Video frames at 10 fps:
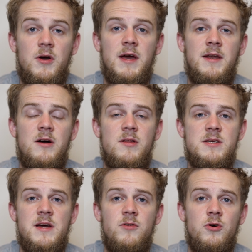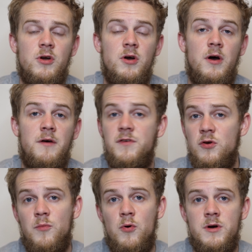okay, now let's have a look at a
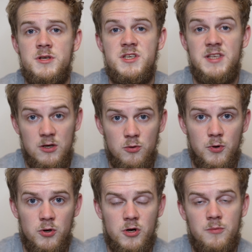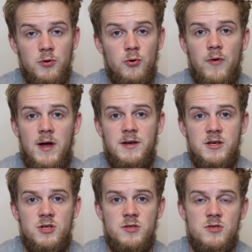few more Steelbook Blu-ray
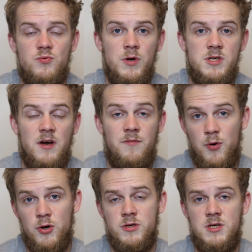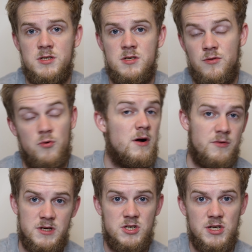editions which I've purchased
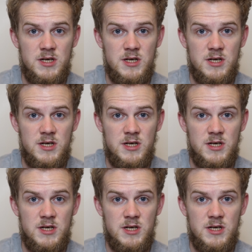throughout this